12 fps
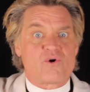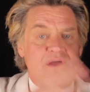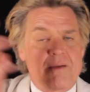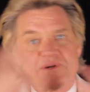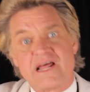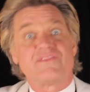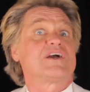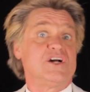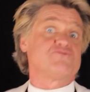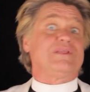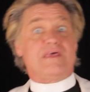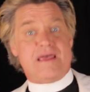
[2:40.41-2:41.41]
going up and down the
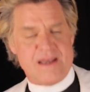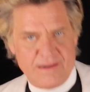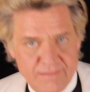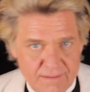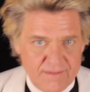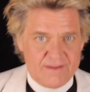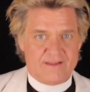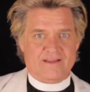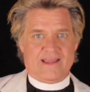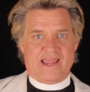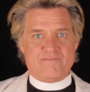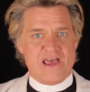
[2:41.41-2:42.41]
country lane.
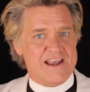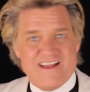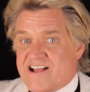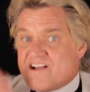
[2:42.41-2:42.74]
Amen.